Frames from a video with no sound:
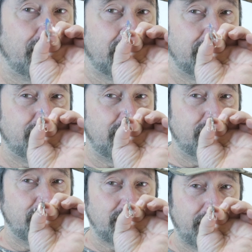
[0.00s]
You can see
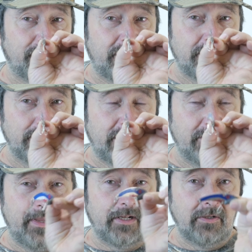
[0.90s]
it's just a thin blade
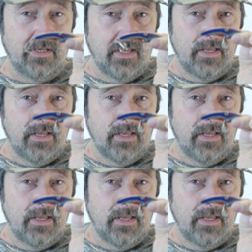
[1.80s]
of metal.